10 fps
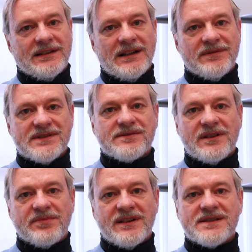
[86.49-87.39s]
levels
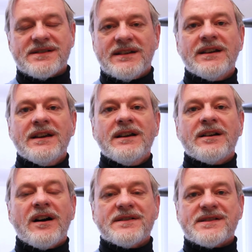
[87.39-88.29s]
during pregnancy
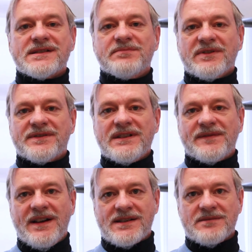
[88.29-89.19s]
causes the birth
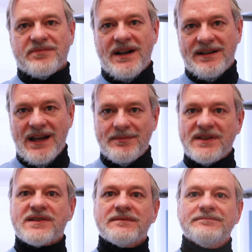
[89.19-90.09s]
defects and brain damage.